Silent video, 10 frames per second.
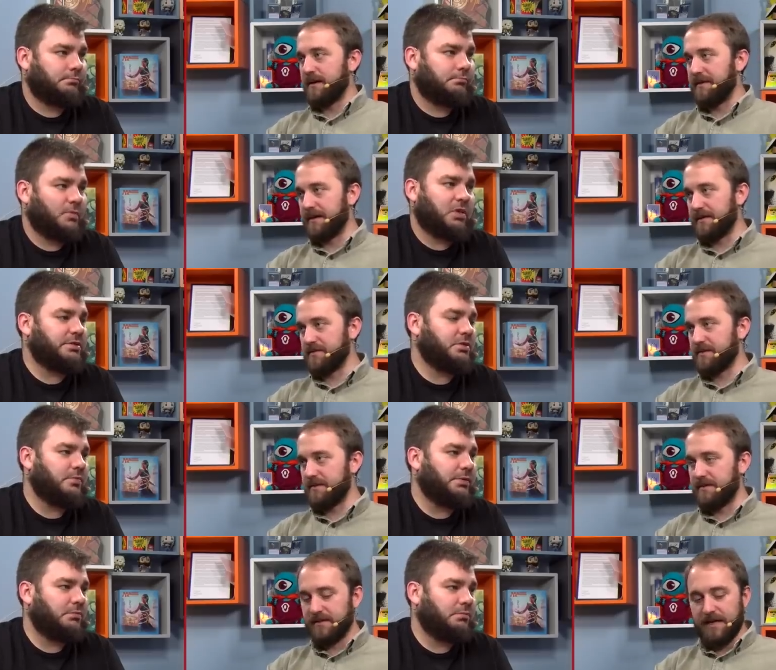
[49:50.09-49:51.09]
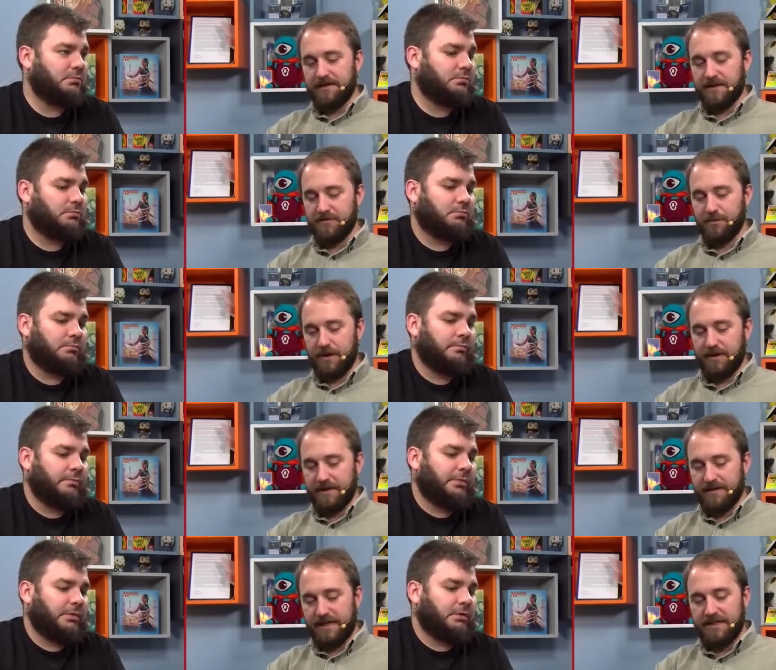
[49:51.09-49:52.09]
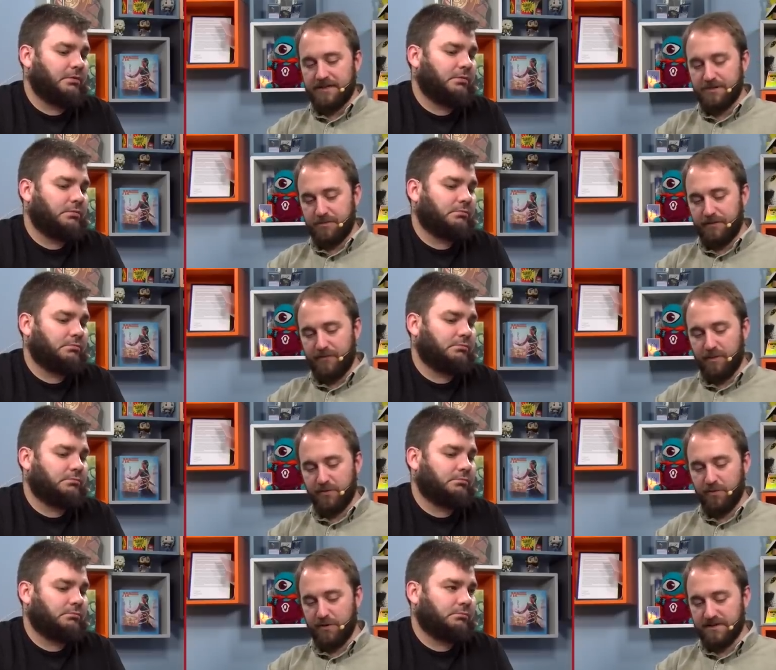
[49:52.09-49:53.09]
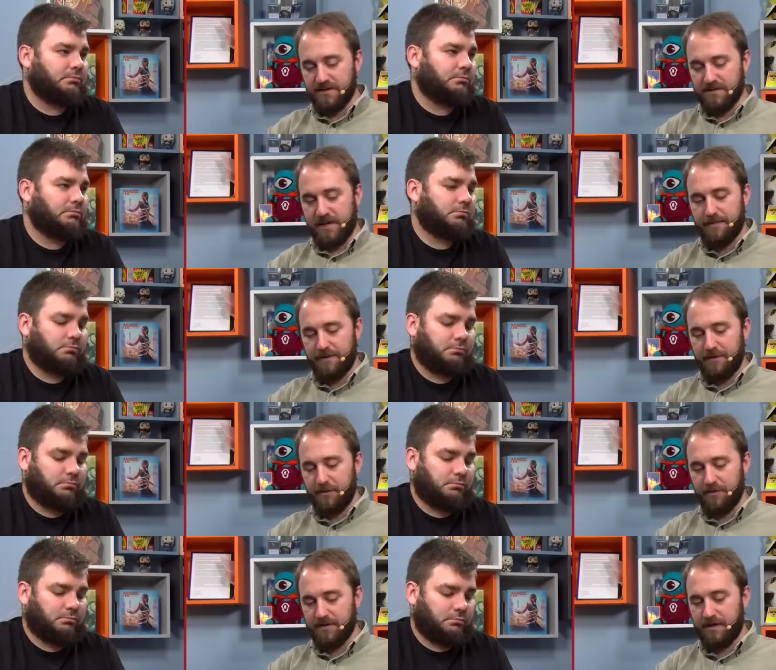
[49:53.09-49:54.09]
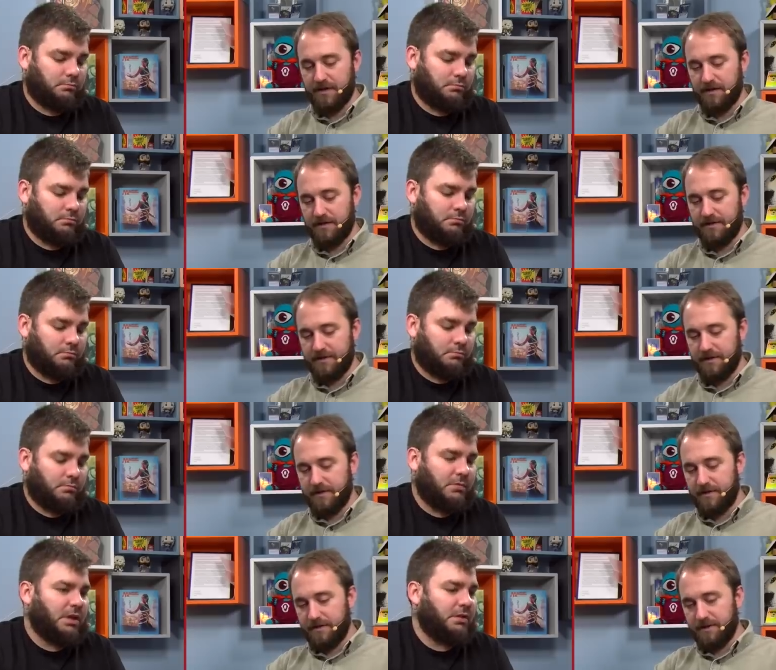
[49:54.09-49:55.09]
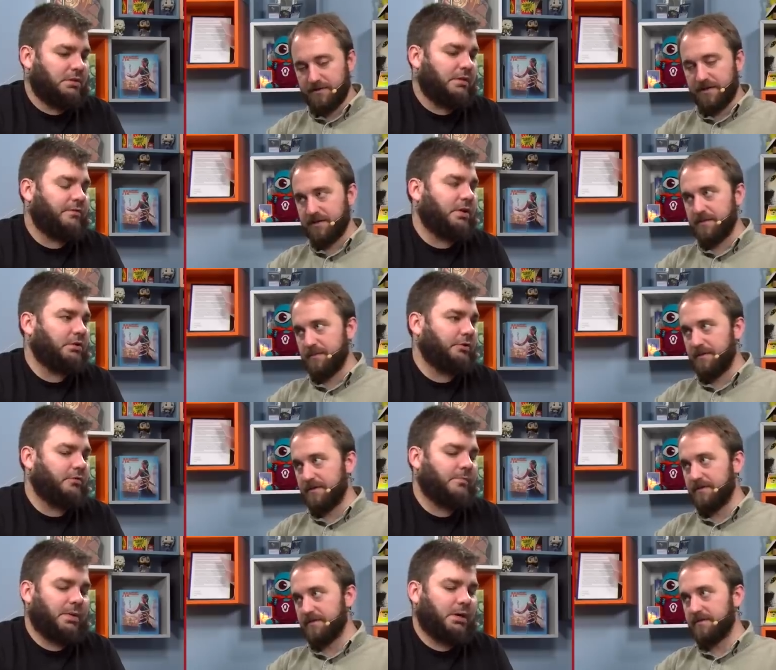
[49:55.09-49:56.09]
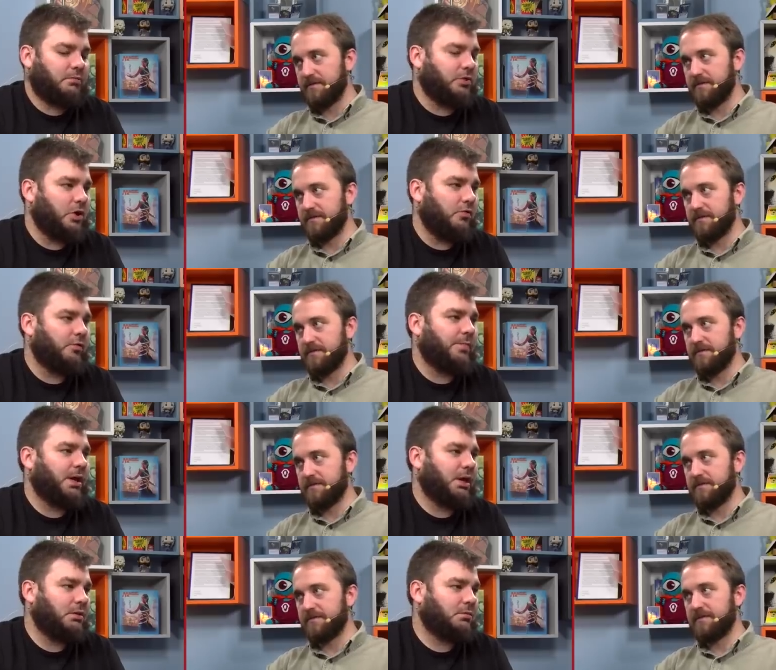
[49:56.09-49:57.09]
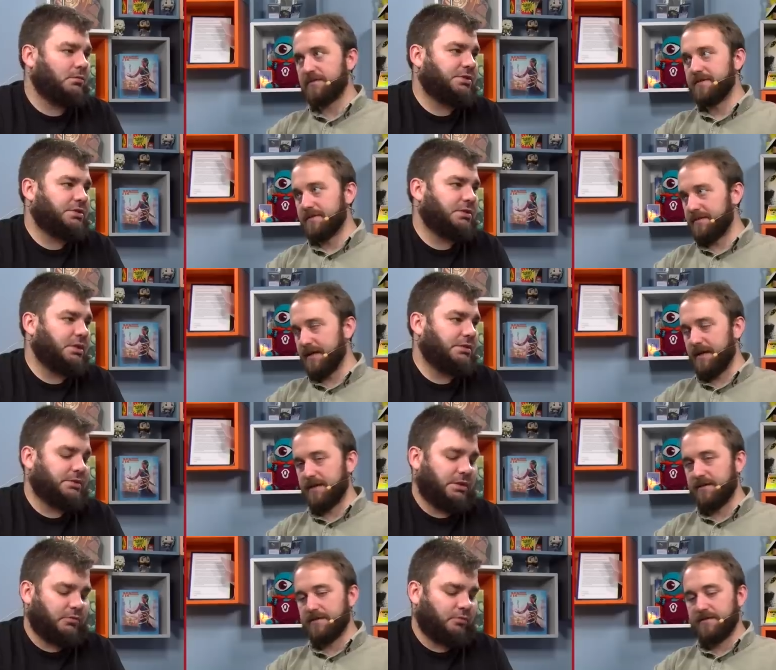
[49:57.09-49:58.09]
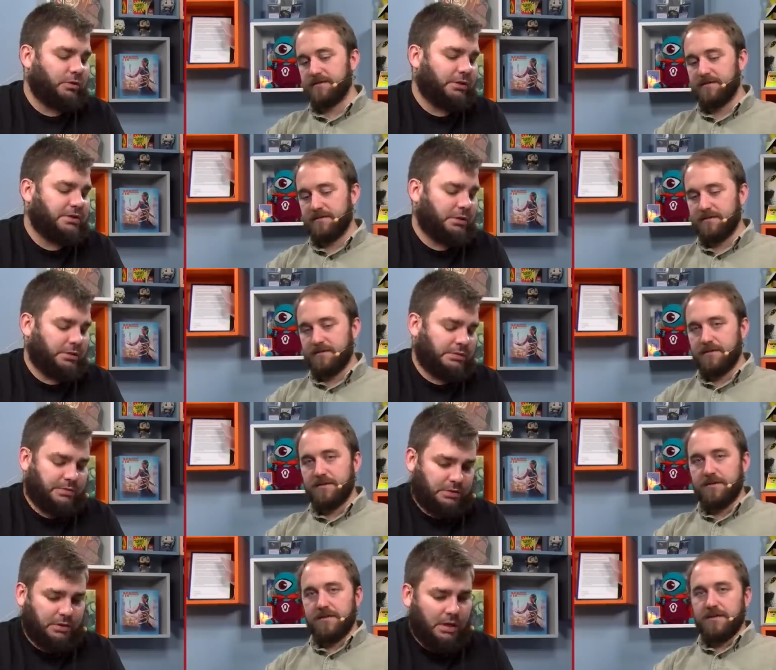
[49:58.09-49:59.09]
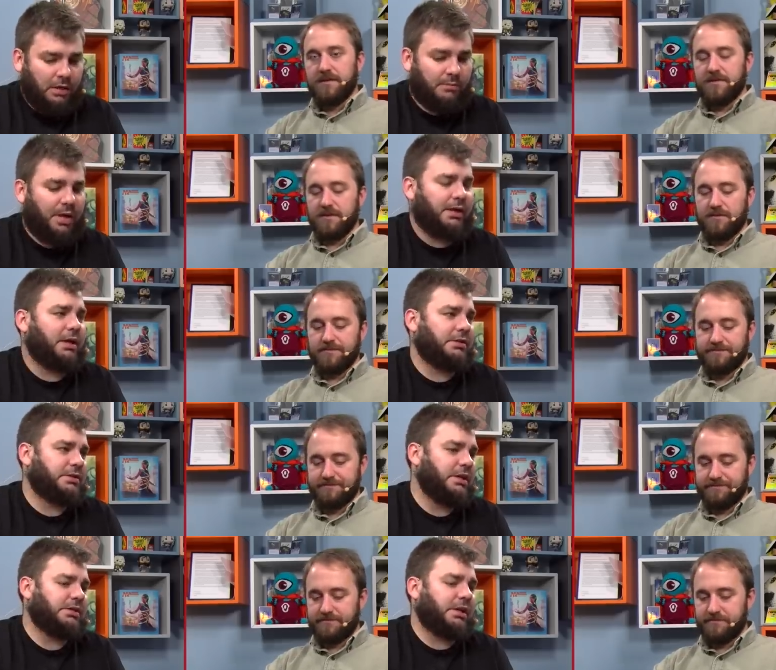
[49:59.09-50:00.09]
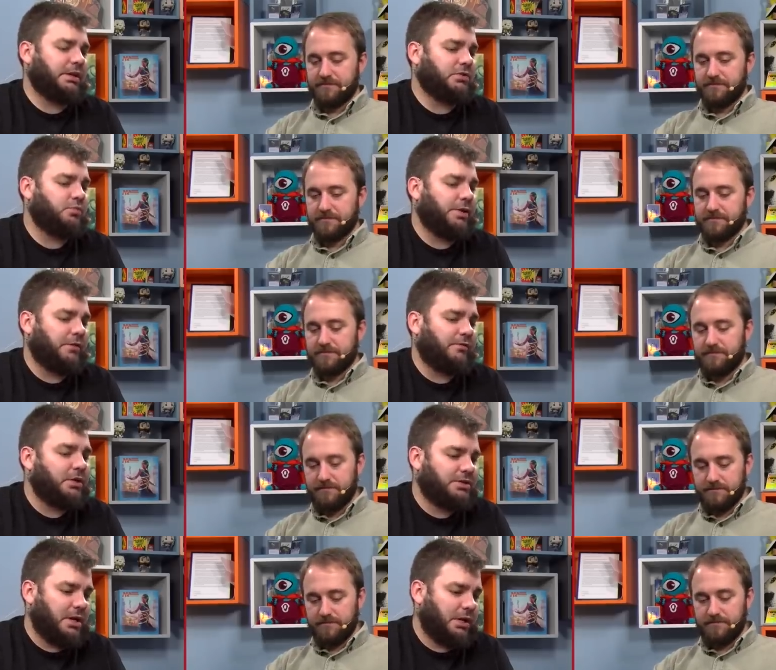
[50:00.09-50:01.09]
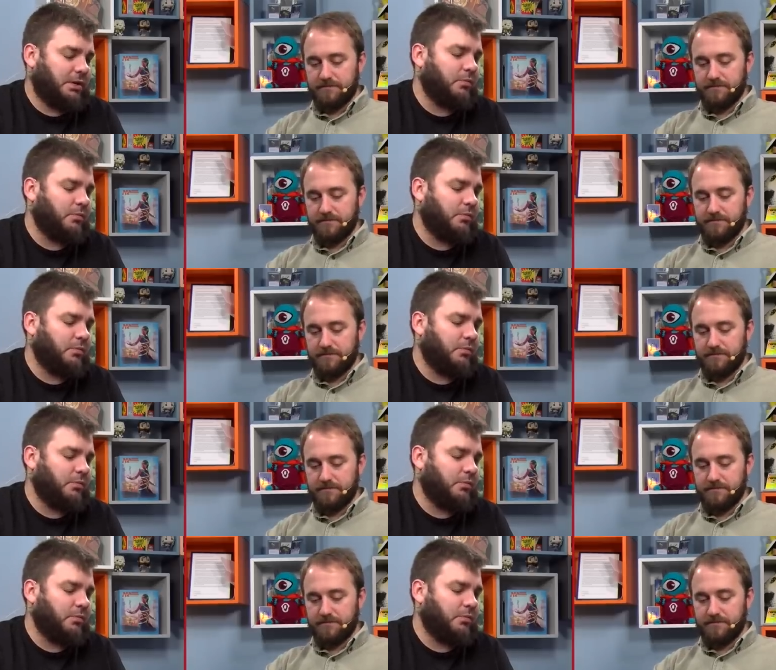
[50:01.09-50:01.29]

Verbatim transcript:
Speaker 1: I think no, it's stupid. Yeah, I think it's. I think they need to reform the rules to stop those. Uh, the, the infinite
Speaker 2: loop of being able to overpay just yeah. is, is really silly to me. So, but it's it's like this weird functionality